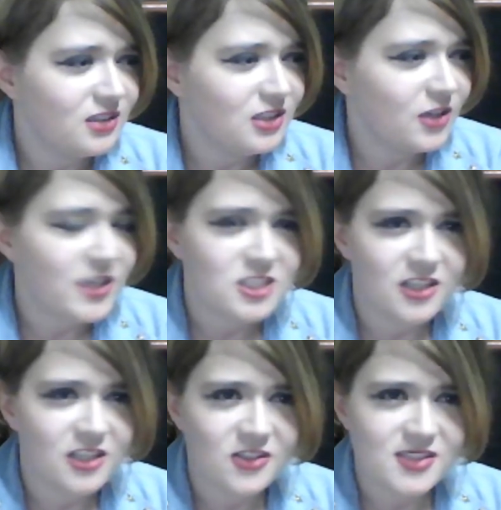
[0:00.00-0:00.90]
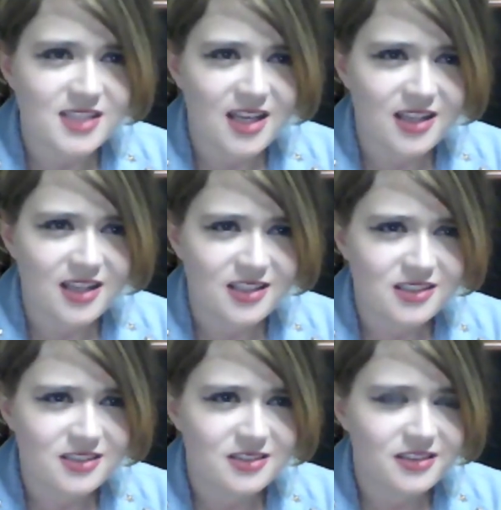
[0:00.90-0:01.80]
I should
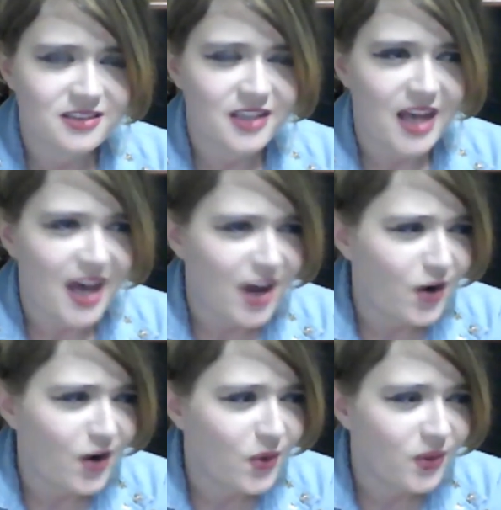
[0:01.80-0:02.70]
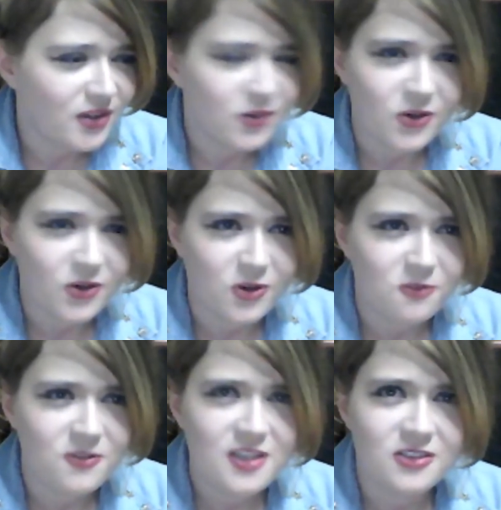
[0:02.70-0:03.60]
understand how a little girl
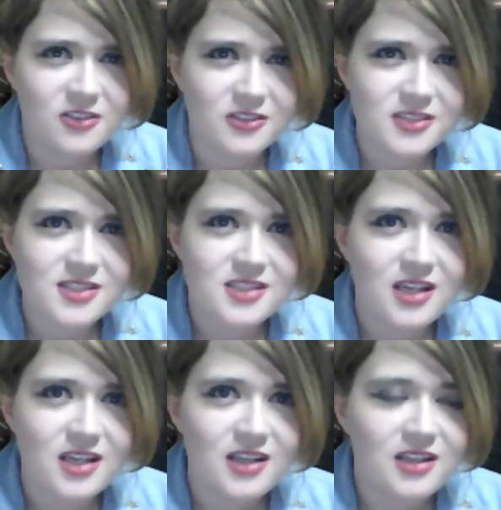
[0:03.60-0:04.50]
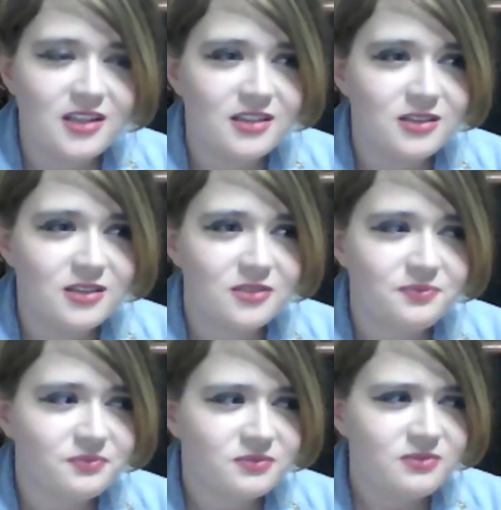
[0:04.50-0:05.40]
feels.
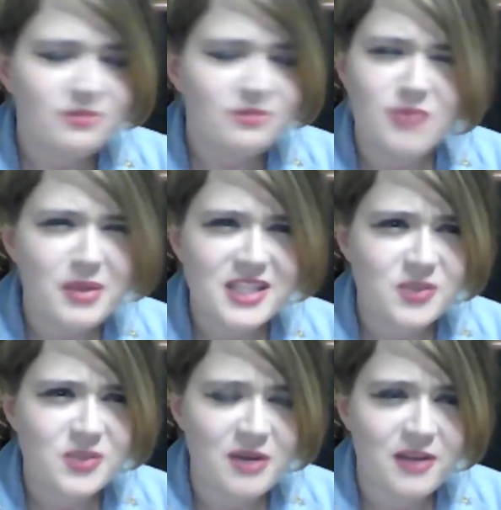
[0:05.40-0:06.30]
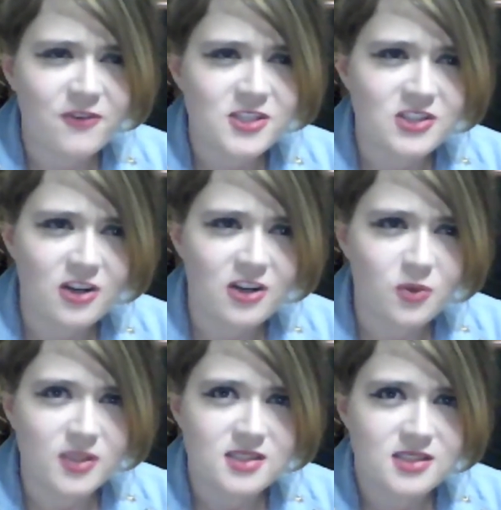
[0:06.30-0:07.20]
Maybe that's why my first thought
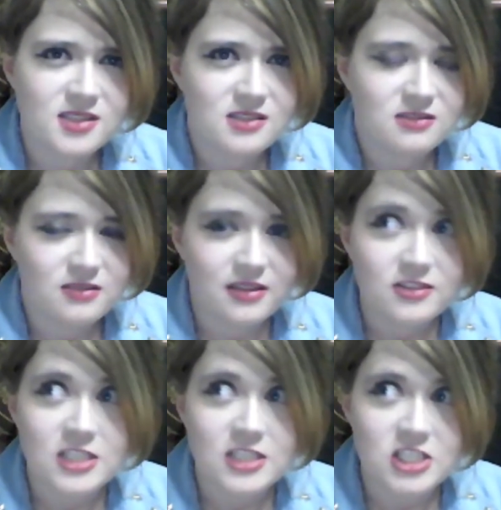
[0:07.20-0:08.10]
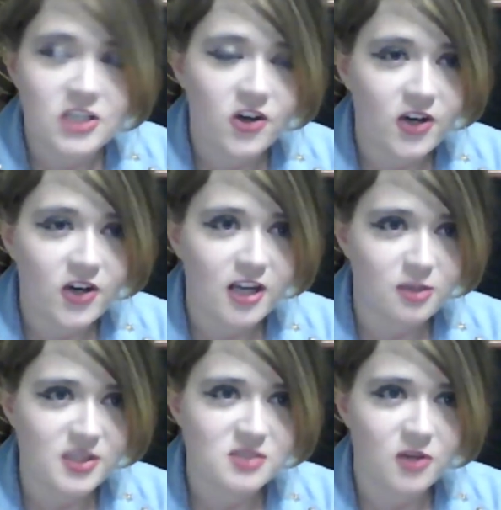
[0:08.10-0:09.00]
was teaching her how to
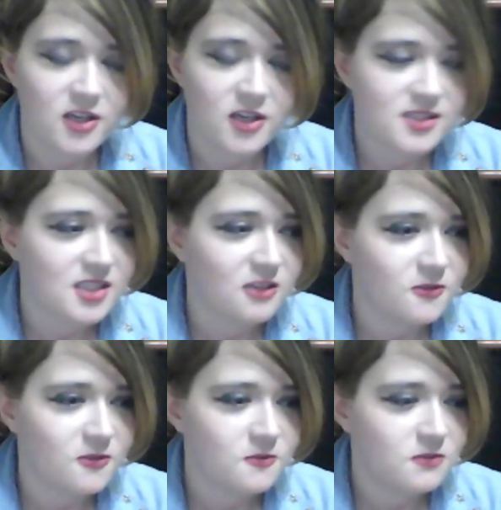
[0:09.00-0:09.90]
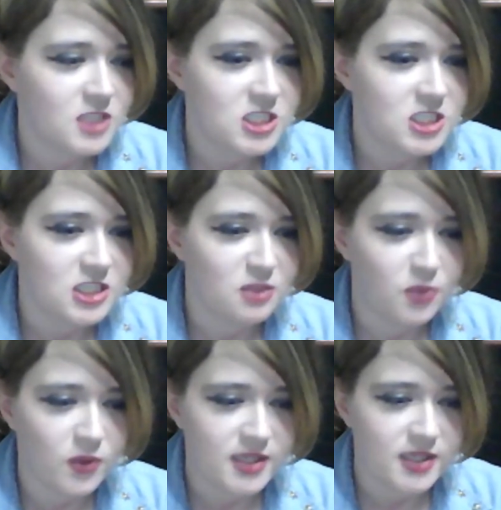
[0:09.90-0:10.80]
be smart instead of teaching the
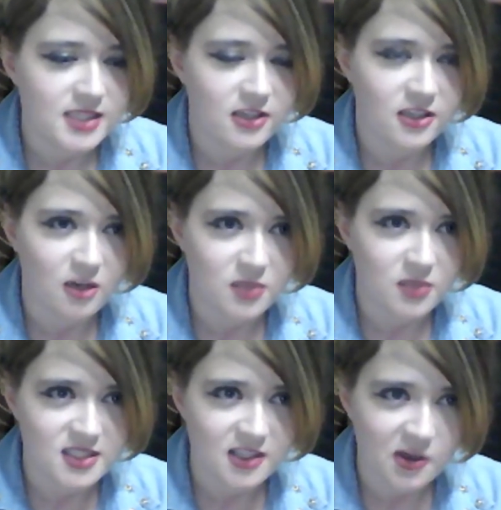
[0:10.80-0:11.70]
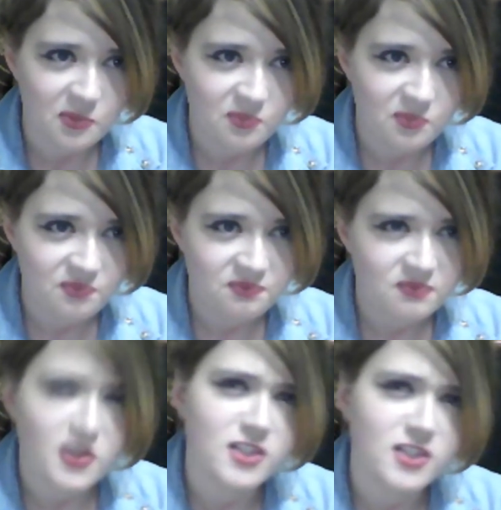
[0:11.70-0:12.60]
boys how to not be dumb.
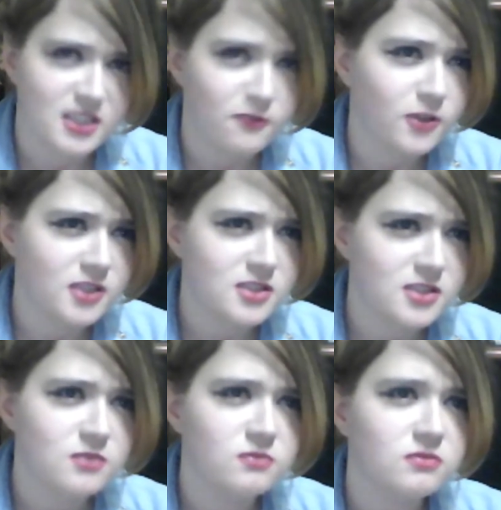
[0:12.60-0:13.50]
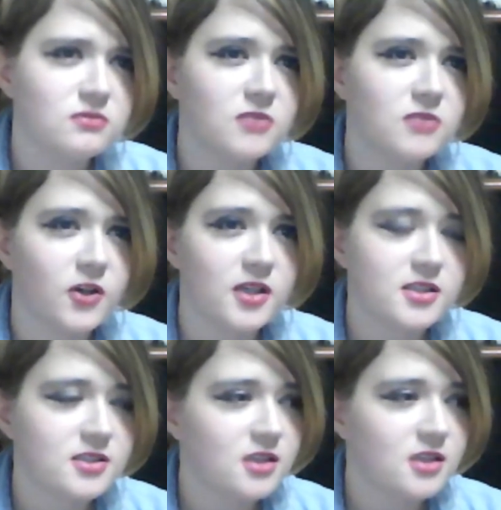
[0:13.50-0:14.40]
There's a difference. There is.